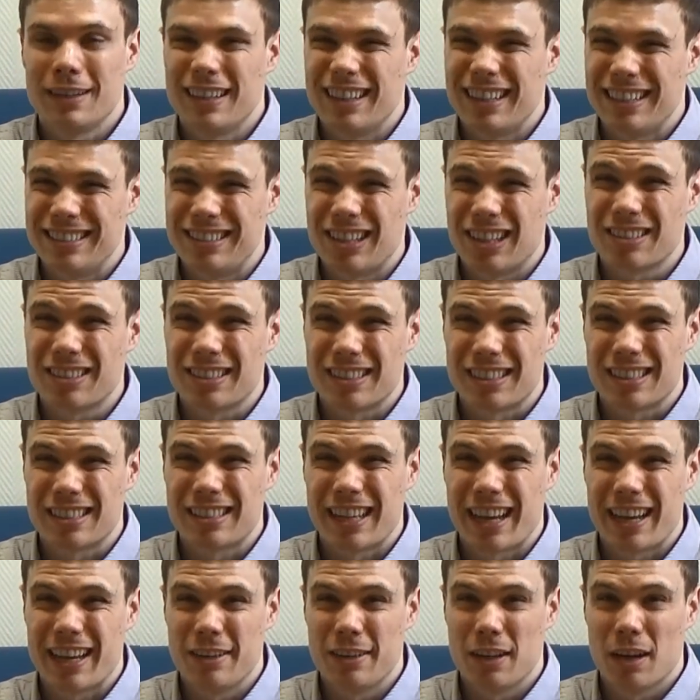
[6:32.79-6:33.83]
it doesn't
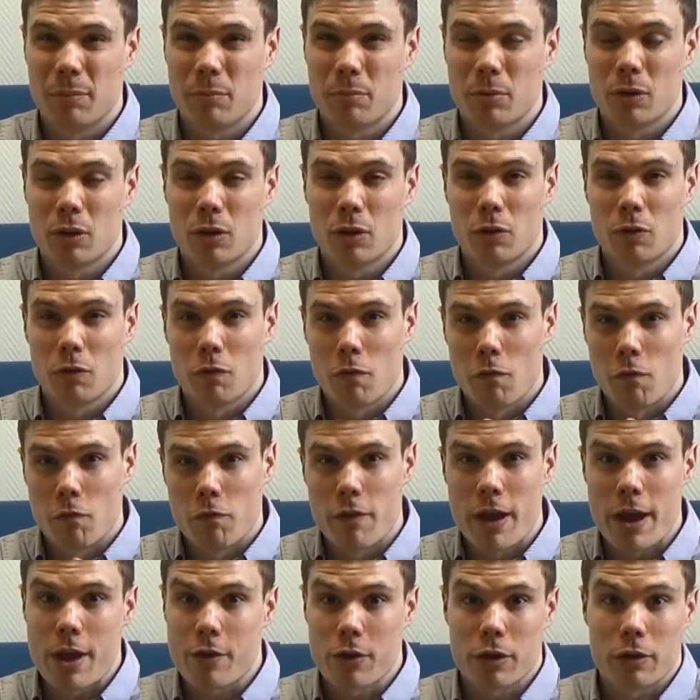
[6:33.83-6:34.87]
stand up
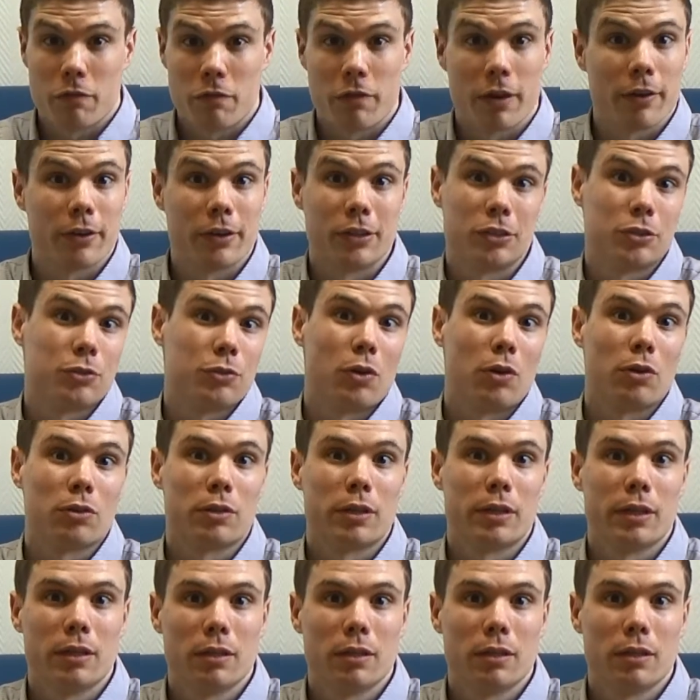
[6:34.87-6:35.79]
very, very strong.